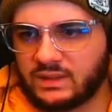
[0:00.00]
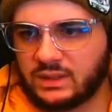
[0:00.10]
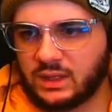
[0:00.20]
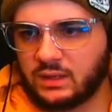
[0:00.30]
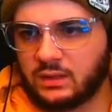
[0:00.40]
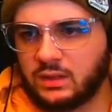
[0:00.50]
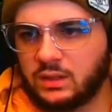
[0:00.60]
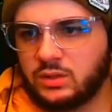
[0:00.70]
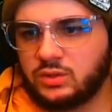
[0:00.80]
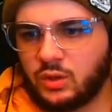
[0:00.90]
Okay.
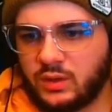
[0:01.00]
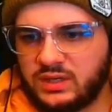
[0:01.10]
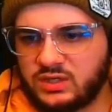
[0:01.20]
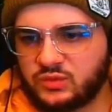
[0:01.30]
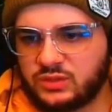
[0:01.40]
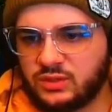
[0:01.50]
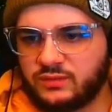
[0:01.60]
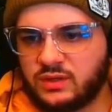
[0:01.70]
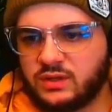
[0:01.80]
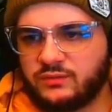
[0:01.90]
No, I need to switch over
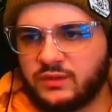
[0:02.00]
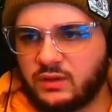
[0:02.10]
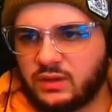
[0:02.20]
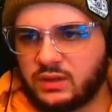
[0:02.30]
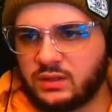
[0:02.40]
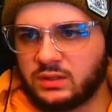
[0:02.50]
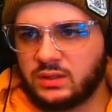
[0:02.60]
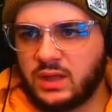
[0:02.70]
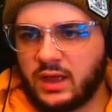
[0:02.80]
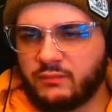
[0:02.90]
to Fiona.
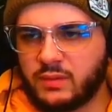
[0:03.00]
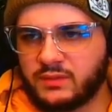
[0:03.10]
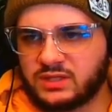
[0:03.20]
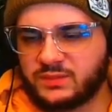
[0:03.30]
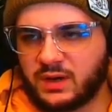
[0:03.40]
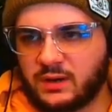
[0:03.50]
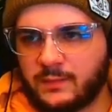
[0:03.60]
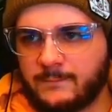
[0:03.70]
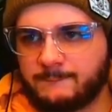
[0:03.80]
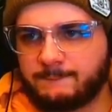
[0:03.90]
I remember this part.
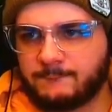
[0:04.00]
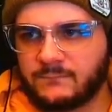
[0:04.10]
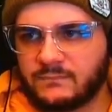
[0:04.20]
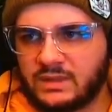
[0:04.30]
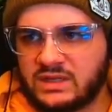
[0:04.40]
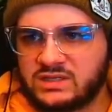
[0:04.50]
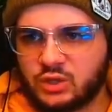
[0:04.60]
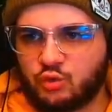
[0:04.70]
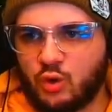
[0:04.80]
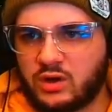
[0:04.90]
It's the
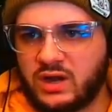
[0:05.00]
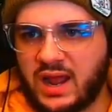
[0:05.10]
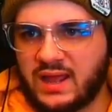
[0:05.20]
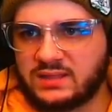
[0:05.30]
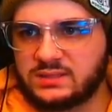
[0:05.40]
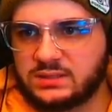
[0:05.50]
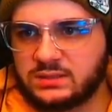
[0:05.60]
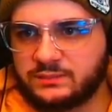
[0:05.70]
crocodiles.